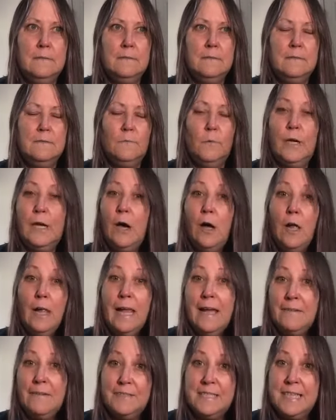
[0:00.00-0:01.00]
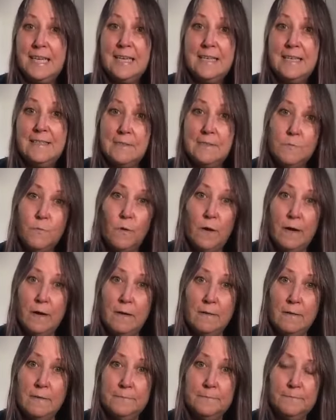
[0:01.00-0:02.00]
We all have days
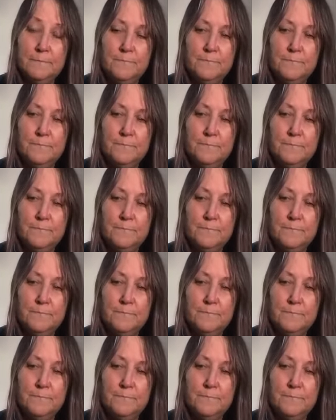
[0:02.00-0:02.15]
where